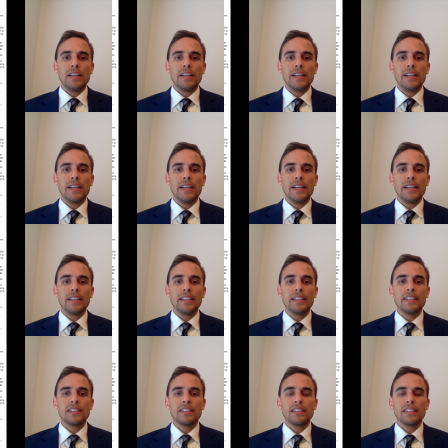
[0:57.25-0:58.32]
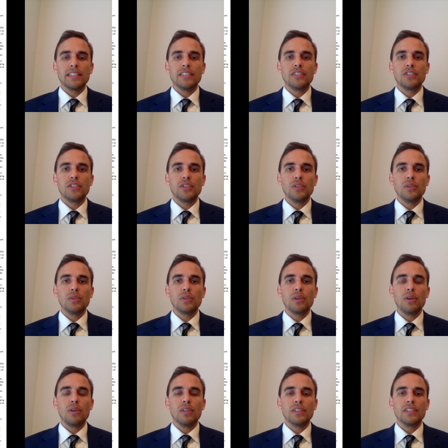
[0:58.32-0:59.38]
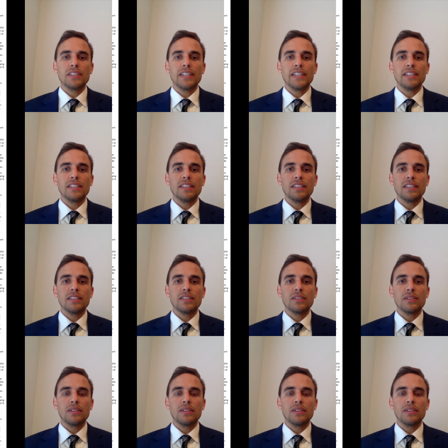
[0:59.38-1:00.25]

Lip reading: and this leads to cholestasis,